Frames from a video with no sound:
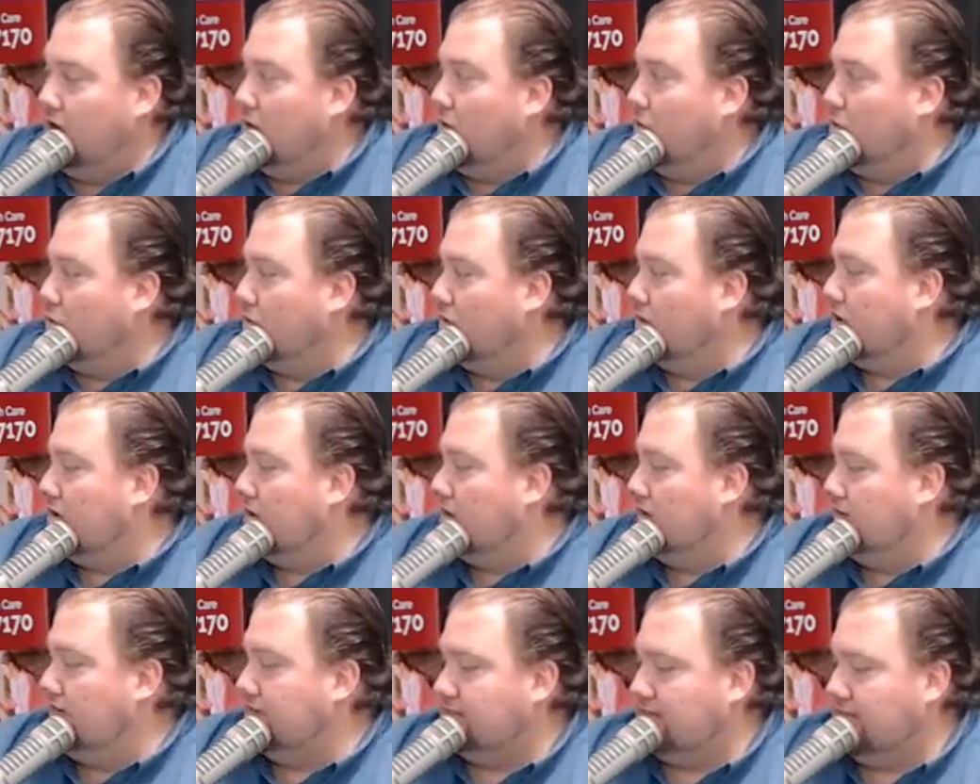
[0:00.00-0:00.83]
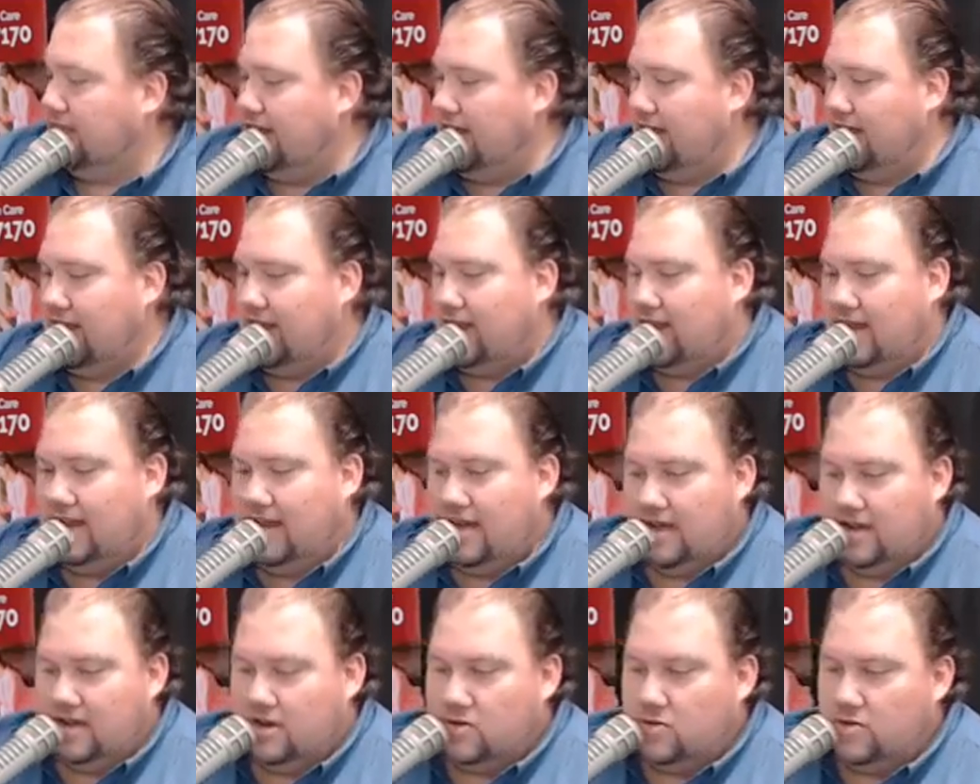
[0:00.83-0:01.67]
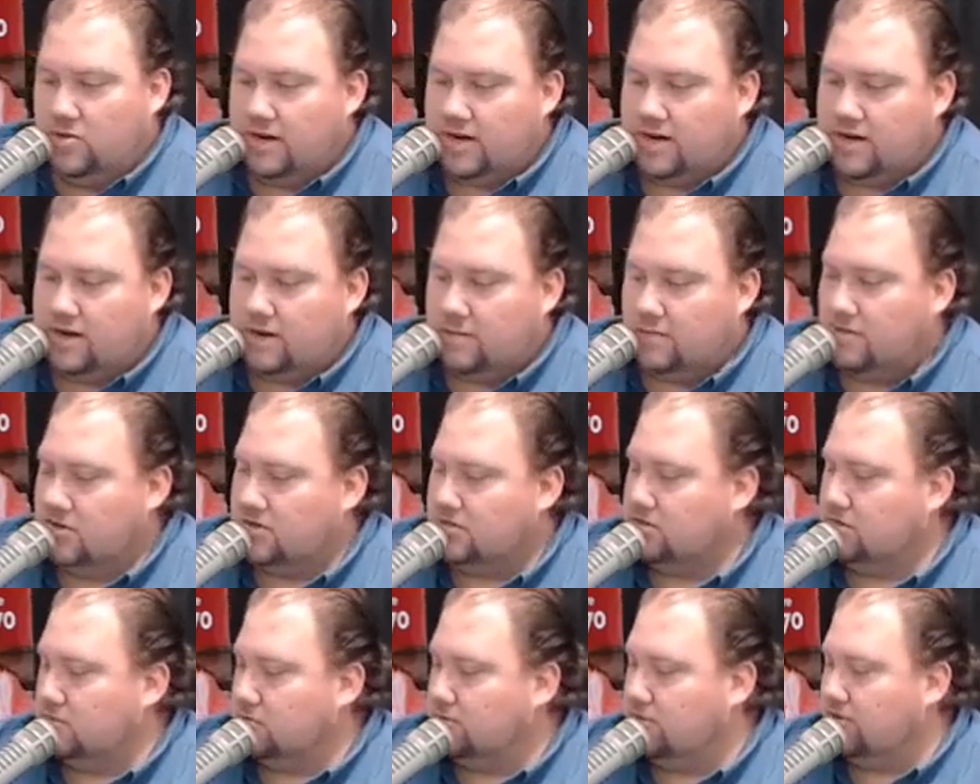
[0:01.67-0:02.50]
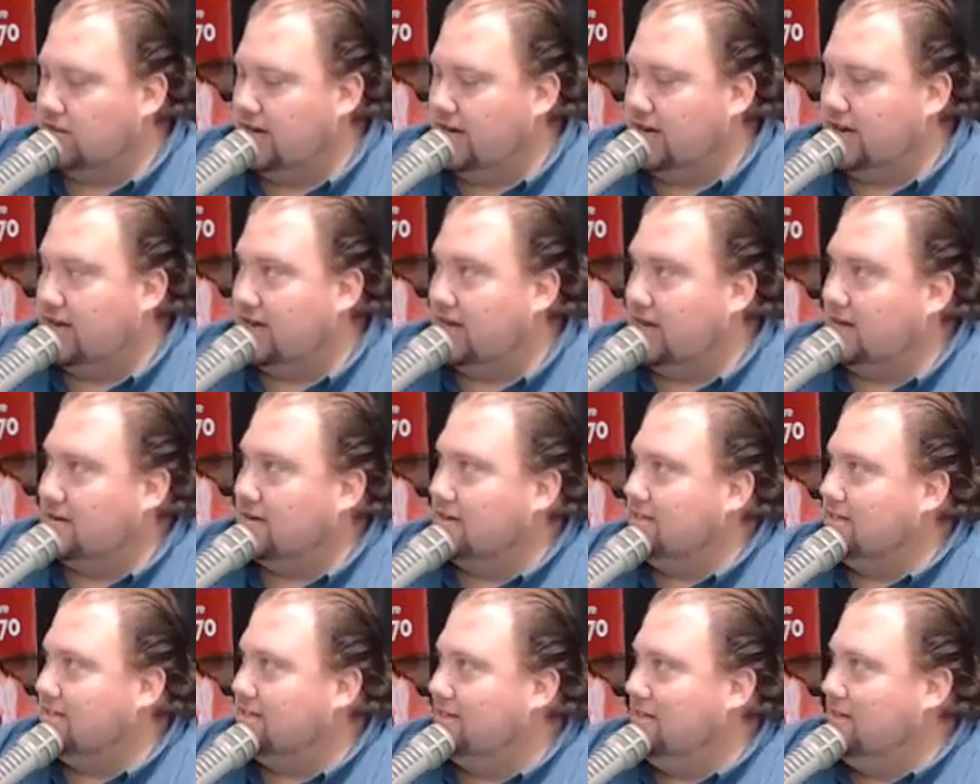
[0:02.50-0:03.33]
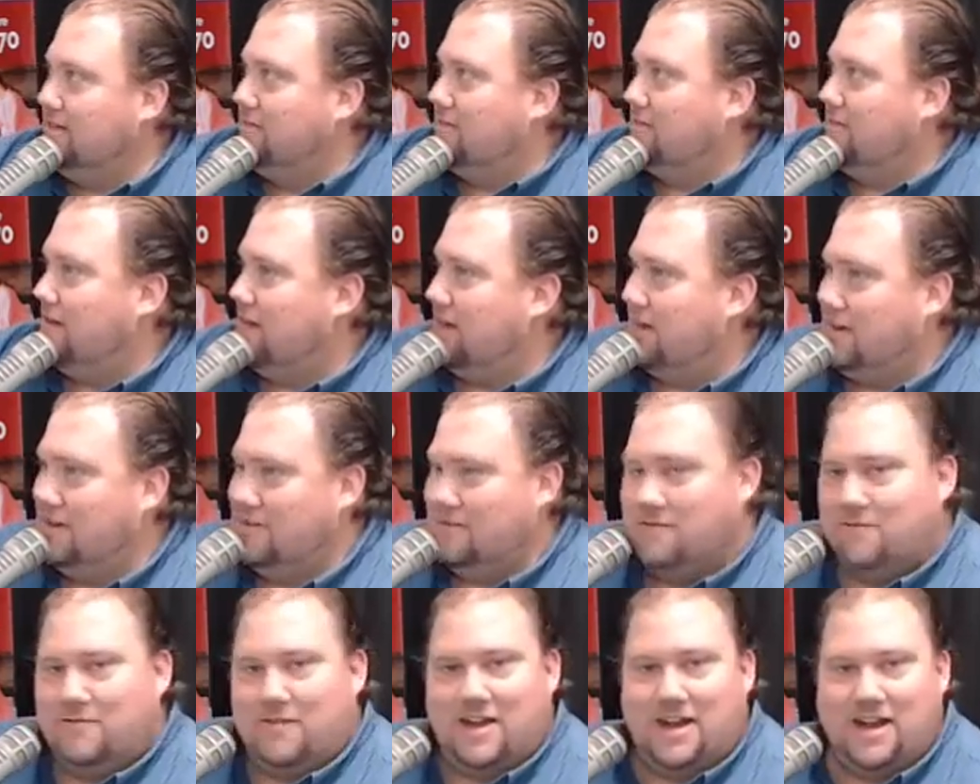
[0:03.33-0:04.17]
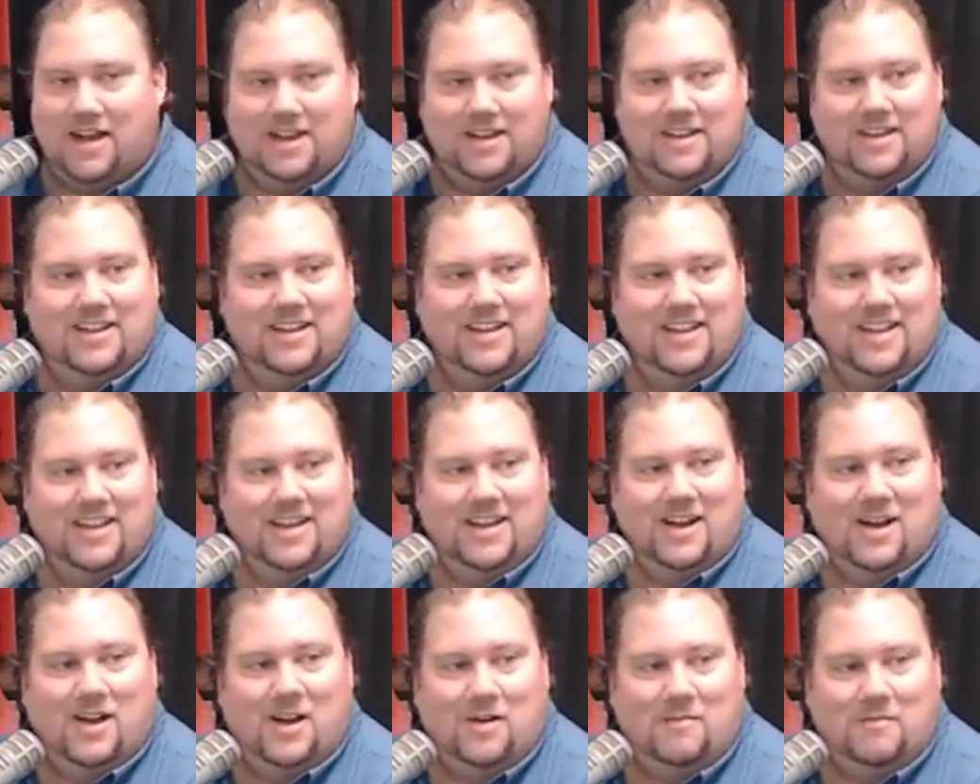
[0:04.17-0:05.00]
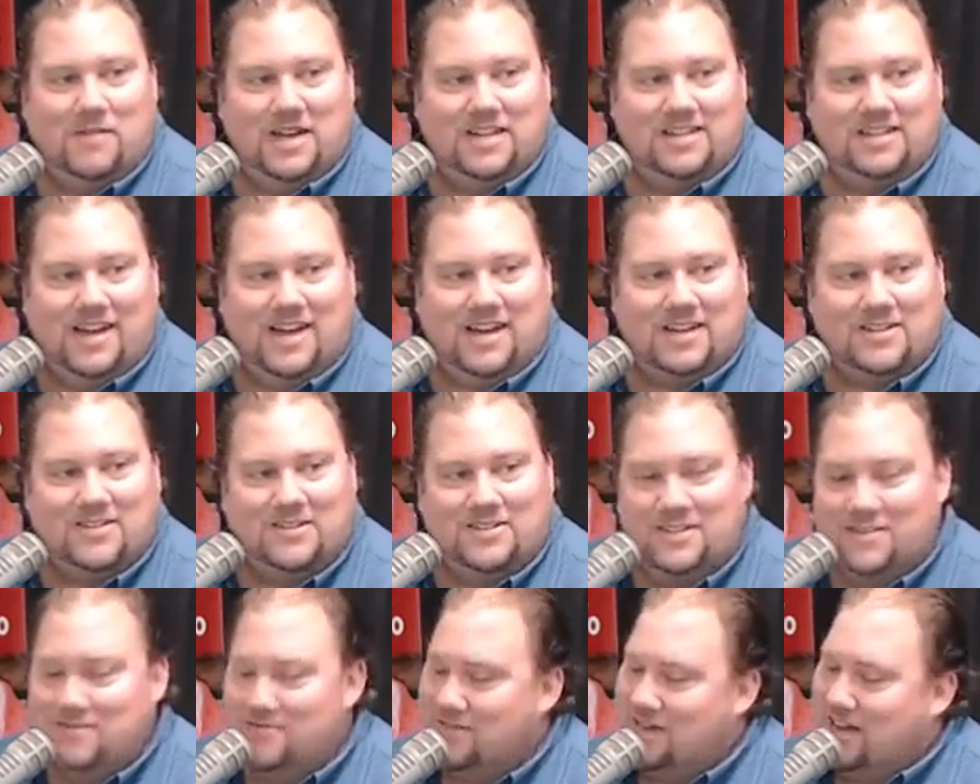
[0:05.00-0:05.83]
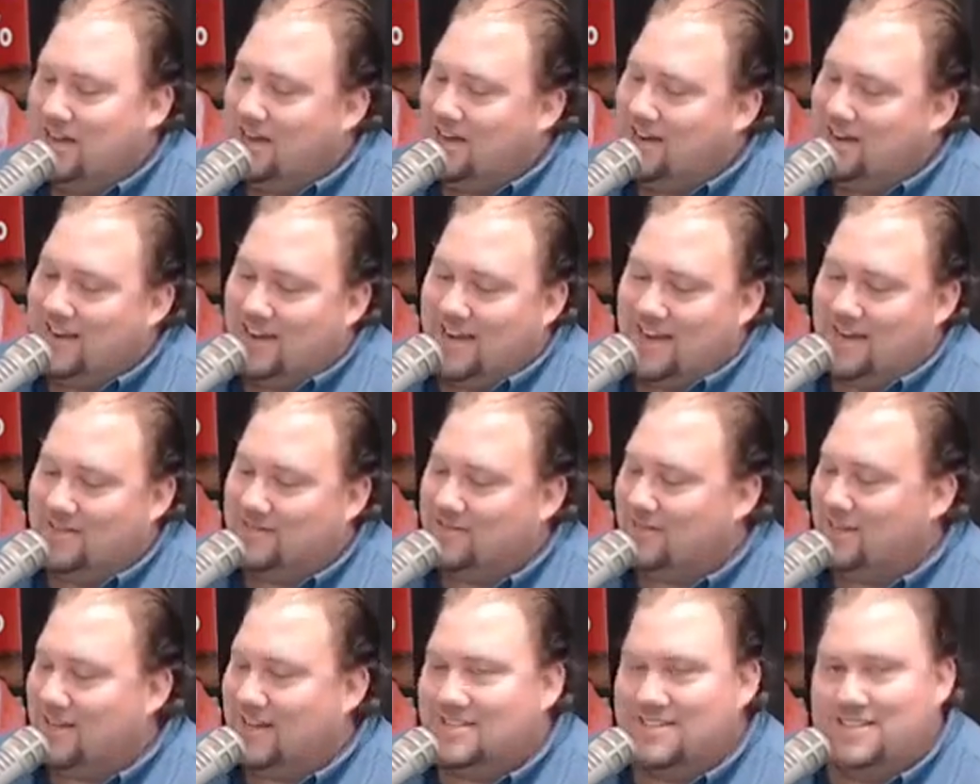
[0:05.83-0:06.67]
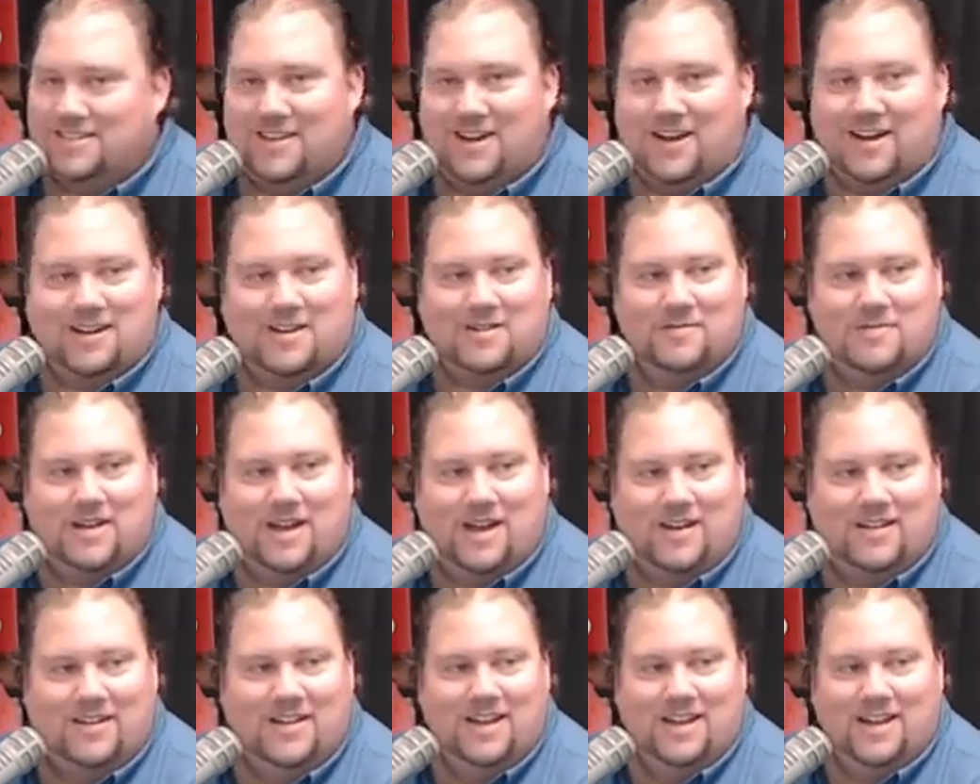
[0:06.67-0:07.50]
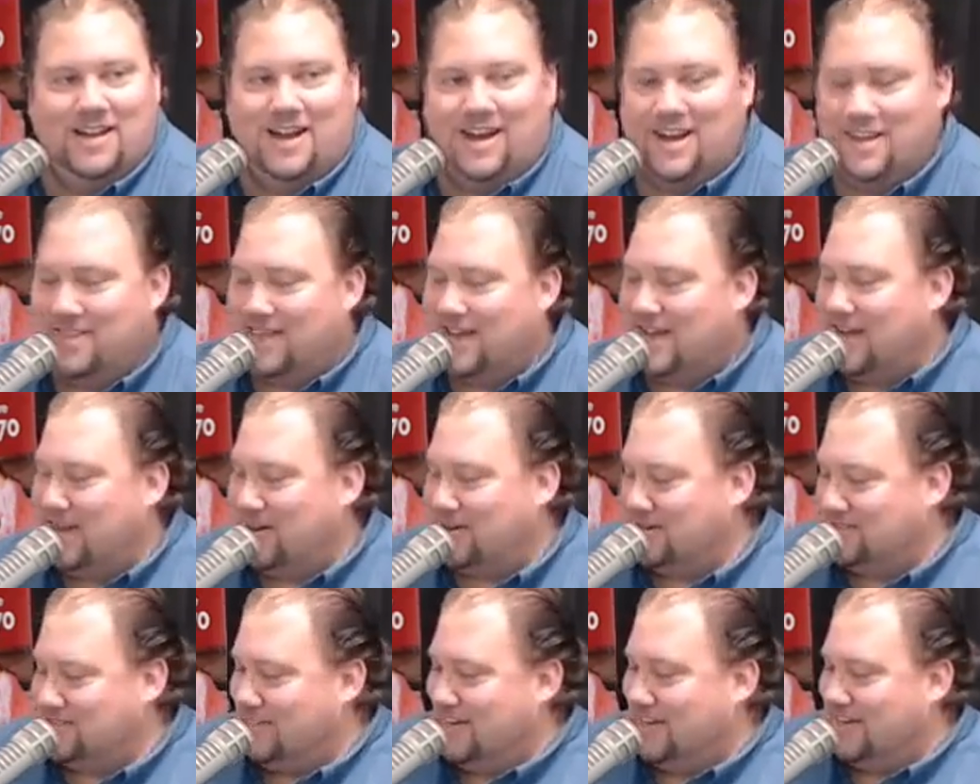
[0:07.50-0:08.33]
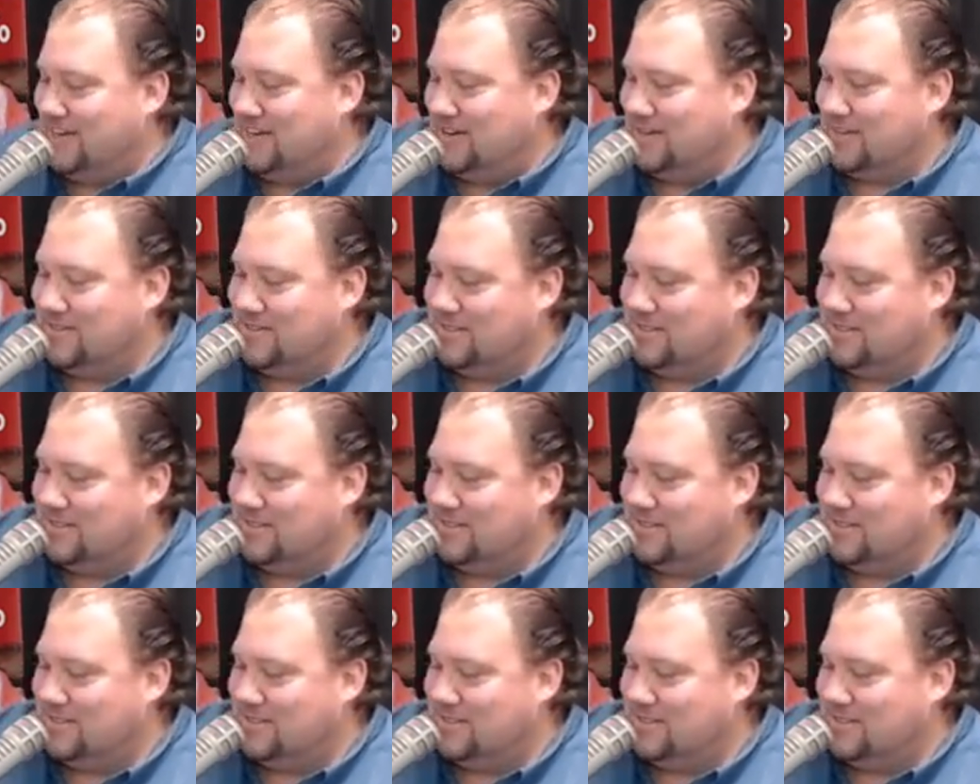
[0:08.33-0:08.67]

We're going to take a quick commercial break, and I'm going to see if I can find my doctor. And if not, I have a lot to talk about on the How to Stay Healthy